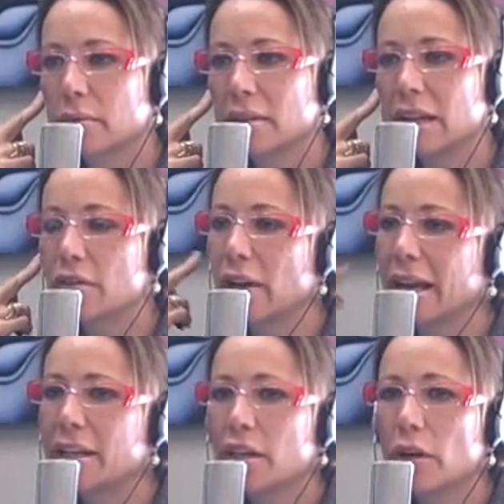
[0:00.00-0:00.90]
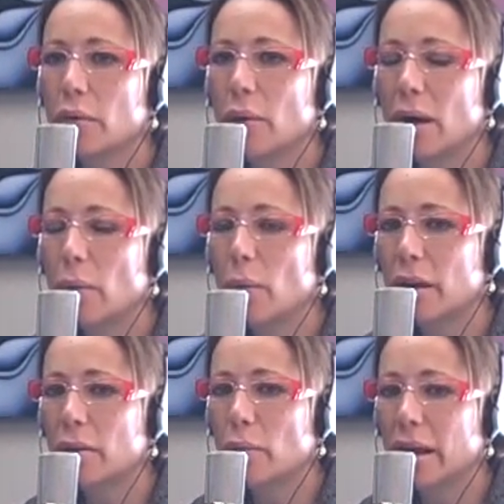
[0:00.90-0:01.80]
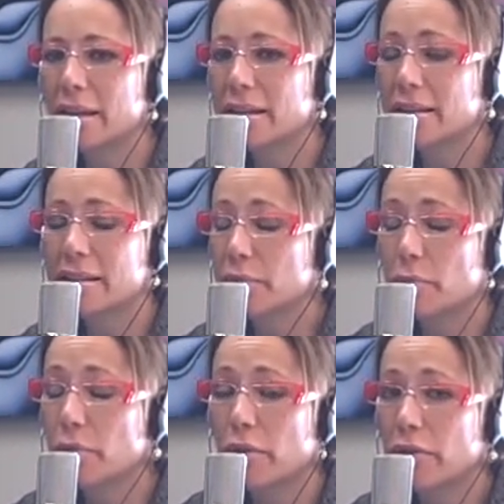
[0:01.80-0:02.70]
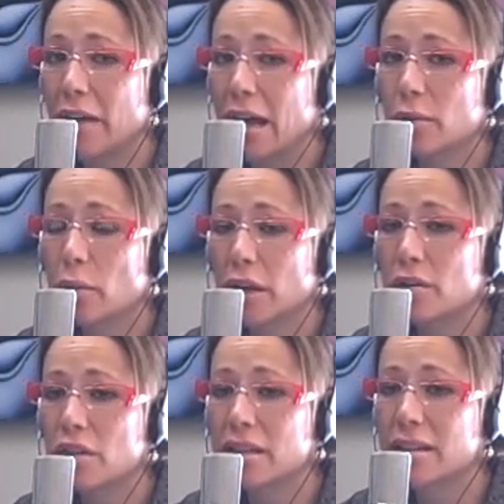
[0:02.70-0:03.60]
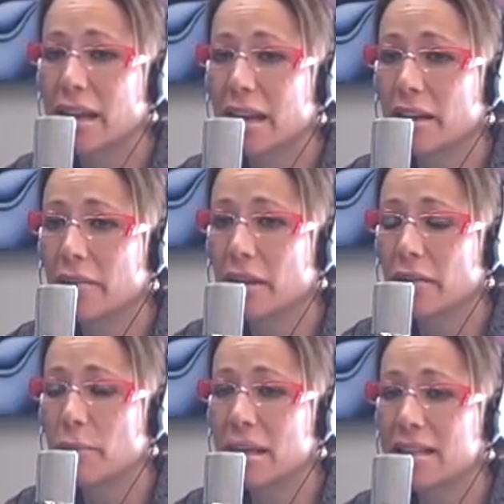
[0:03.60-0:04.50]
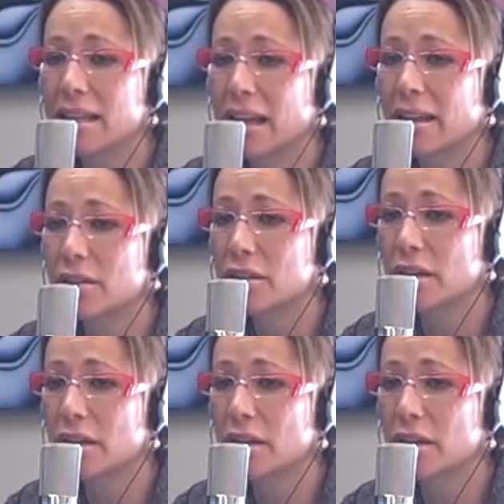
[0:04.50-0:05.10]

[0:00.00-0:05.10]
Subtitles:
That's right. And you know, one of the ways that's profound what you just said, and if you have missed that, here's